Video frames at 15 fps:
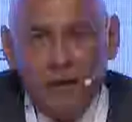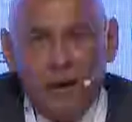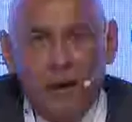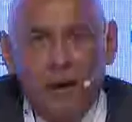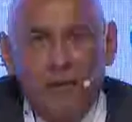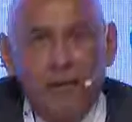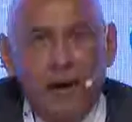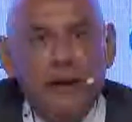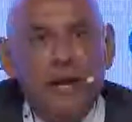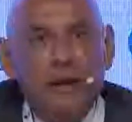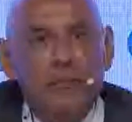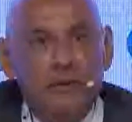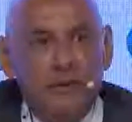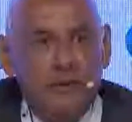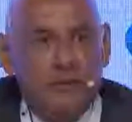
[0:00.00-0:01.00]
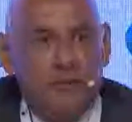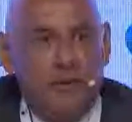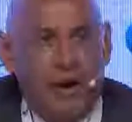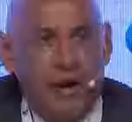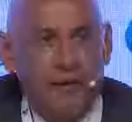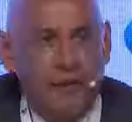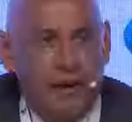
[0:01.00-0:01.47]
Uh, my name is
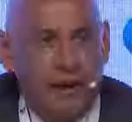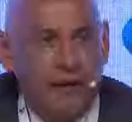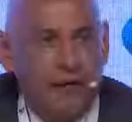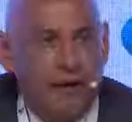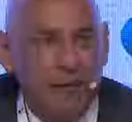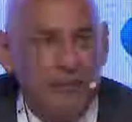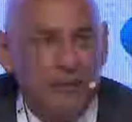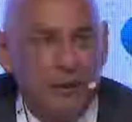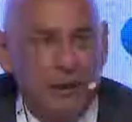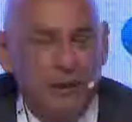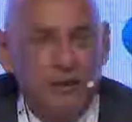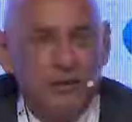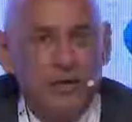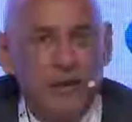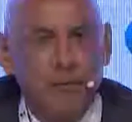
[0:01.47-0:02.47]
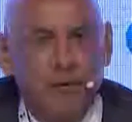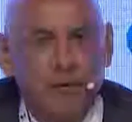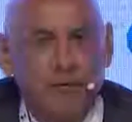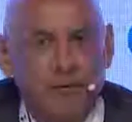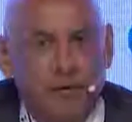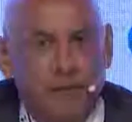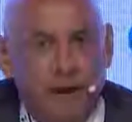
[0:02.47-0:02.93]
Brian Meyer. I'm the chairman
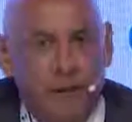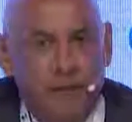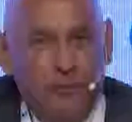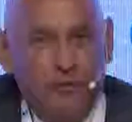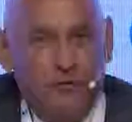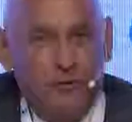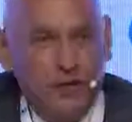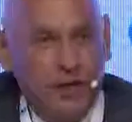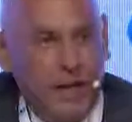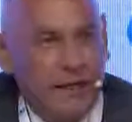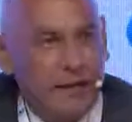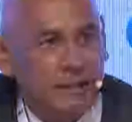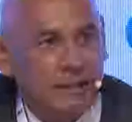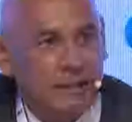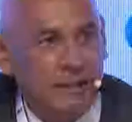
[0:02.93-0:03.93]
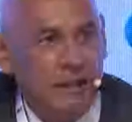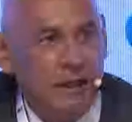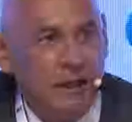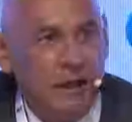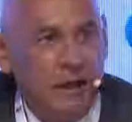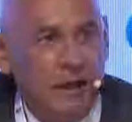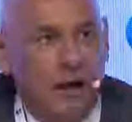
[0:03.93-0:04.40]
of the Department of Genetics
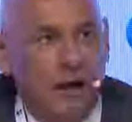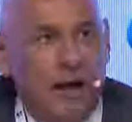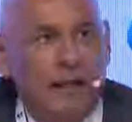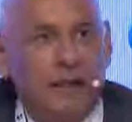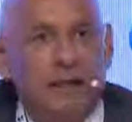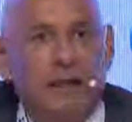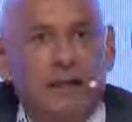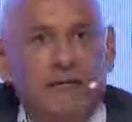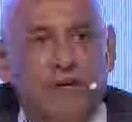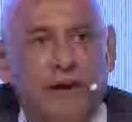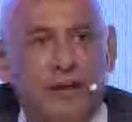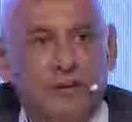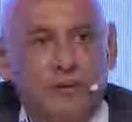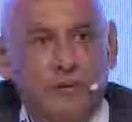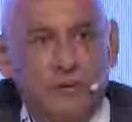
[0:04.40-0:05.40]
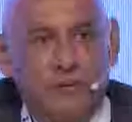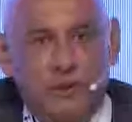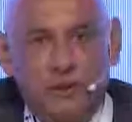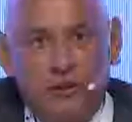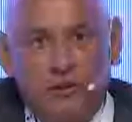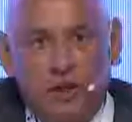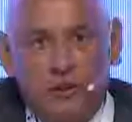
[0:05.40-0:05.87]
uh, at the King Faisal
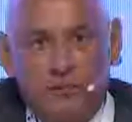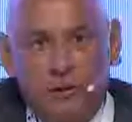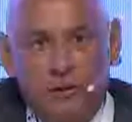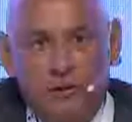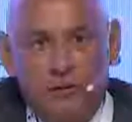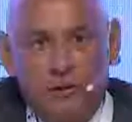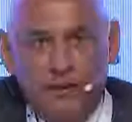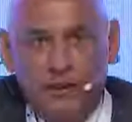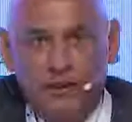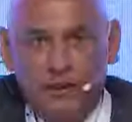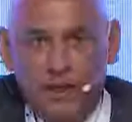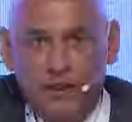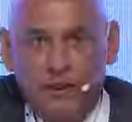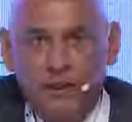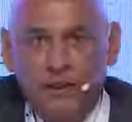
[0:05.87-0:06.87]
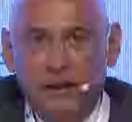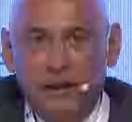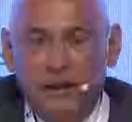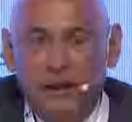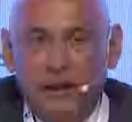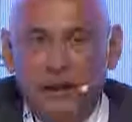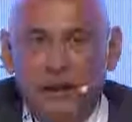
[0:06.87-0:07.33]
Specialist Hospital and Research Center
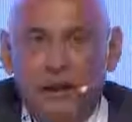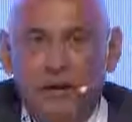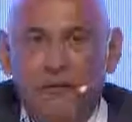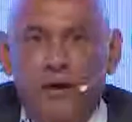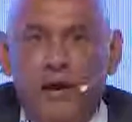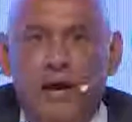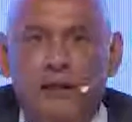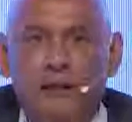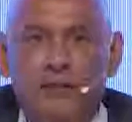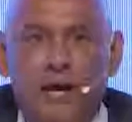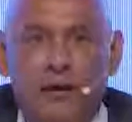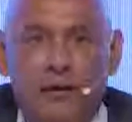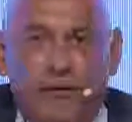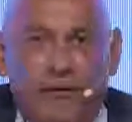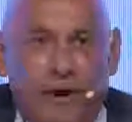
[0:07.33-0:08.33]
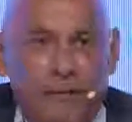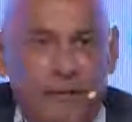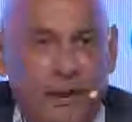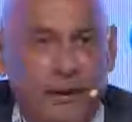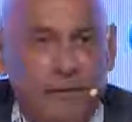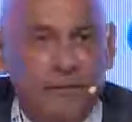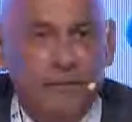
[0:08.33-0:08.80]
in Riyadh, Saudi
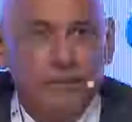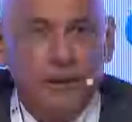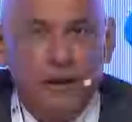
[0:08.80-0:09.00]
Arabia.